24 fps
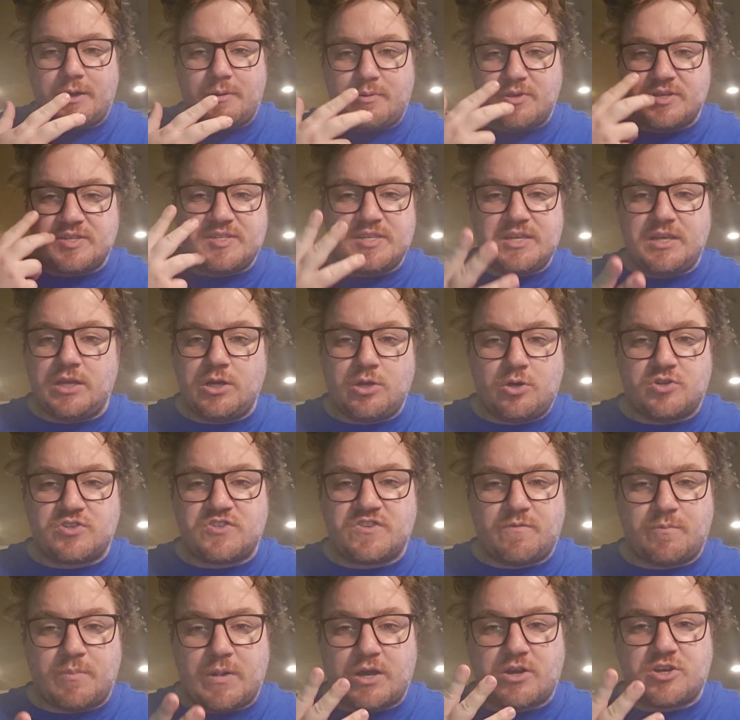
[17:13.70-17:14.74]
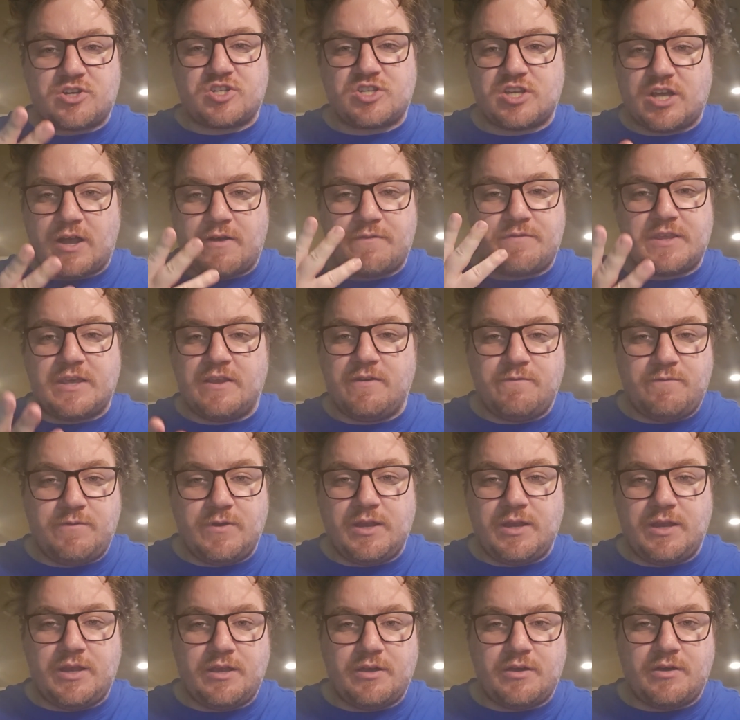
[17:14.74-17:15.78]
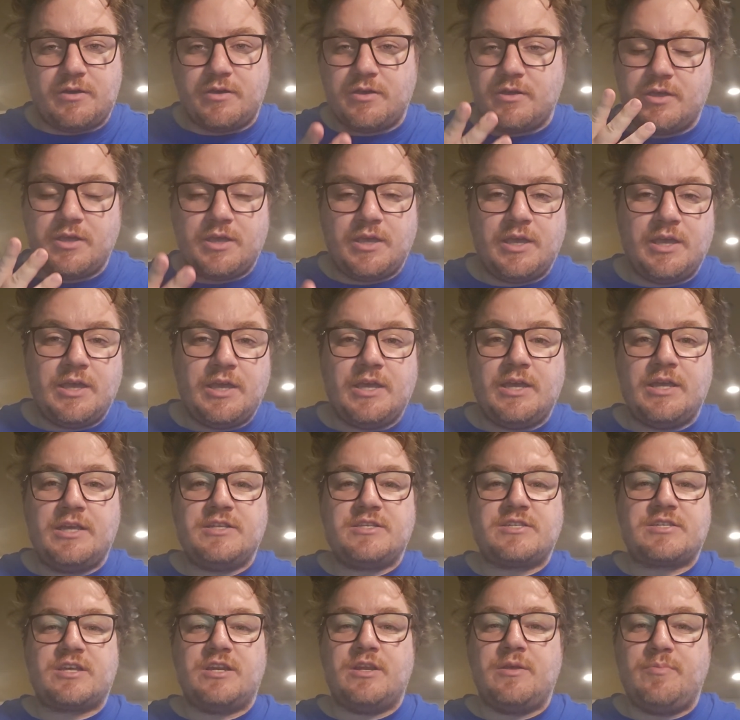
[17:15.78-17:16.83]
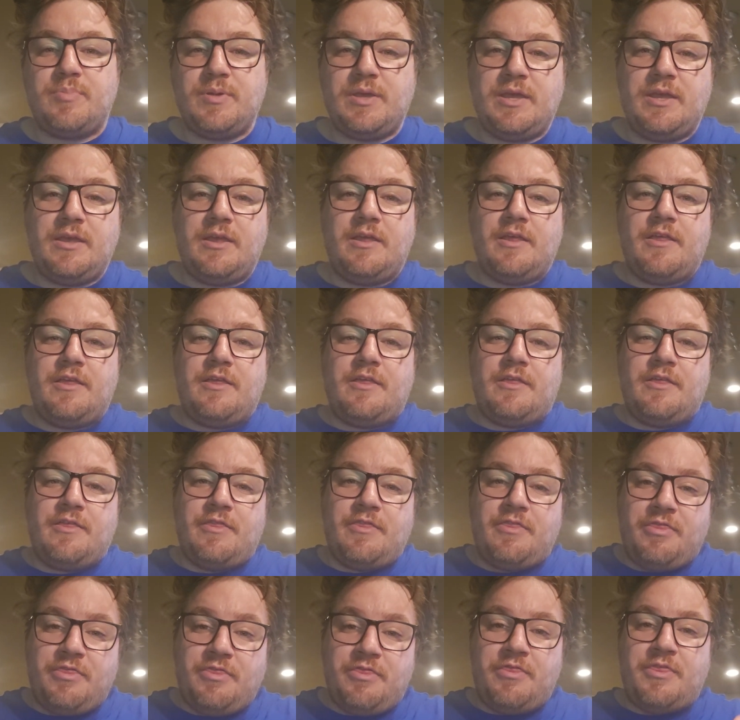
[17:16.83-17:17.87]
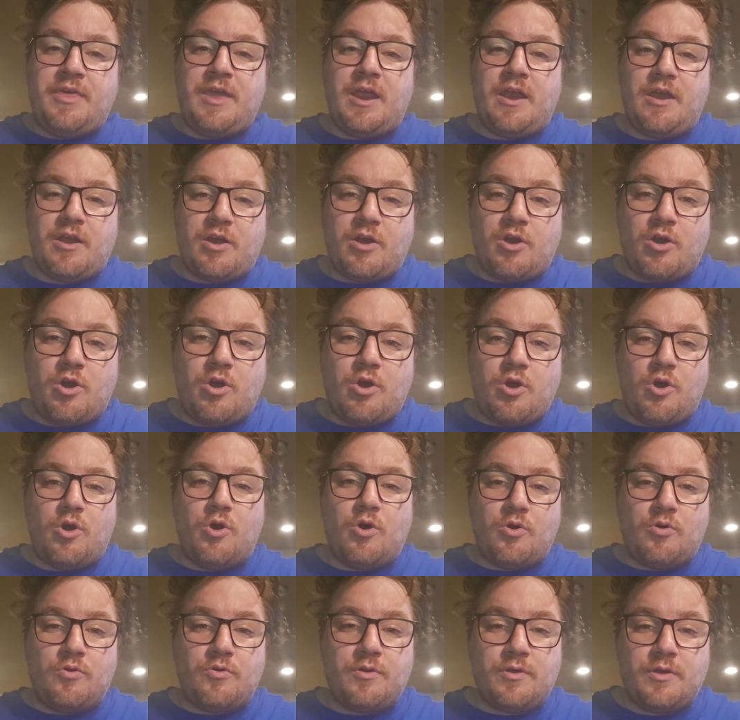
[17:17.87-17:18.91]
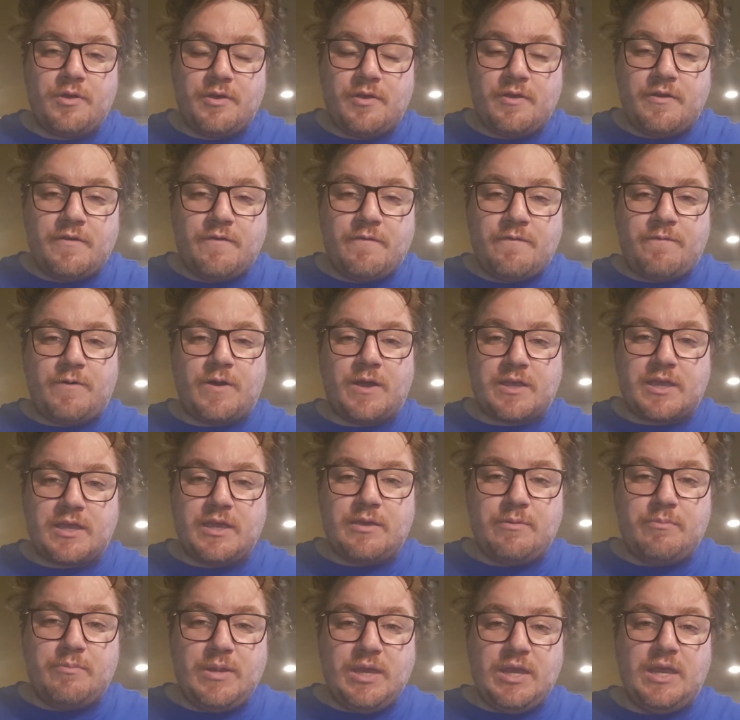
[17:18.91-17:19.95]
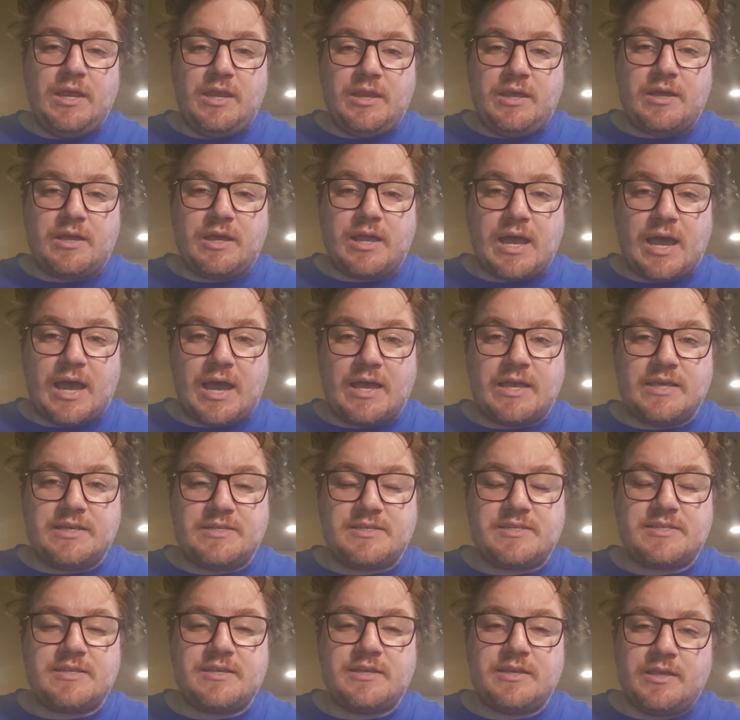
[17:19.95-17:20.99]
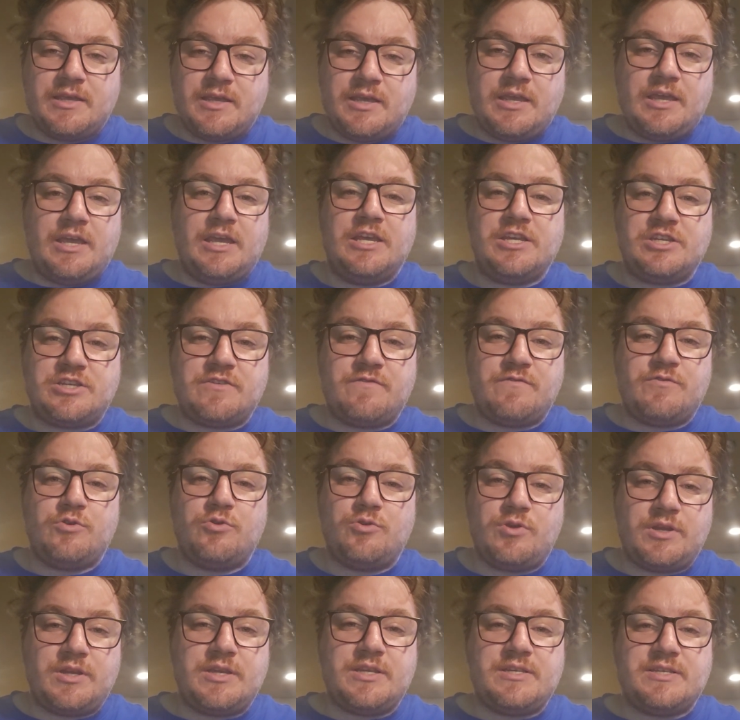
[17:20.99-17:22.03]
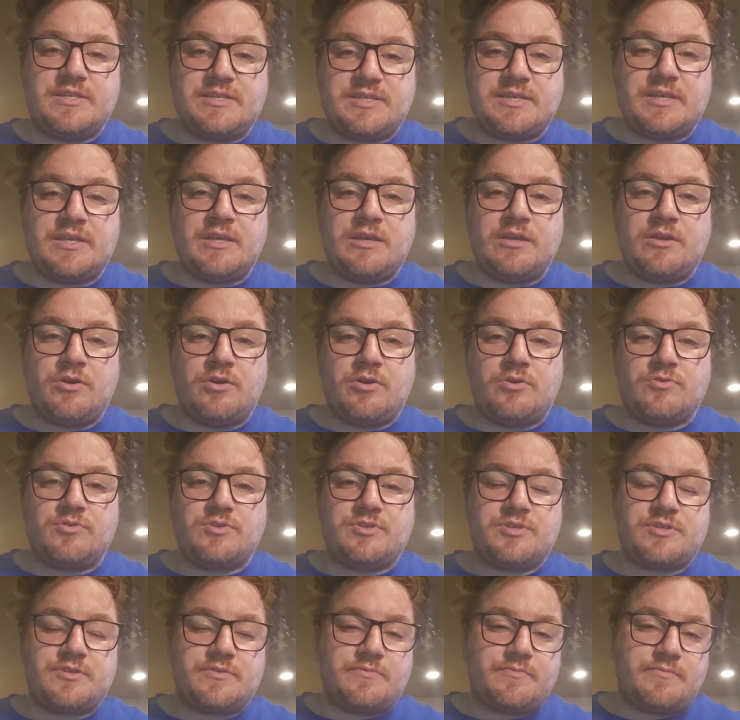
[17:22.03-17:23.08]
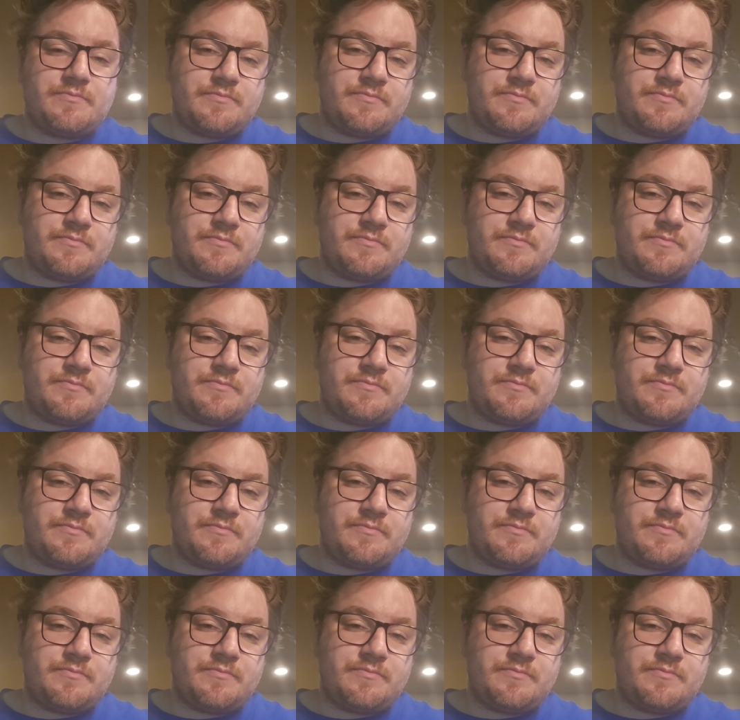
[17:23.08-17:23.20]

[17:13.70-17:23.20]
CEOs of Microsoft, NVIDIA. It's going to be their own fucking media guys interviewing these CEOs.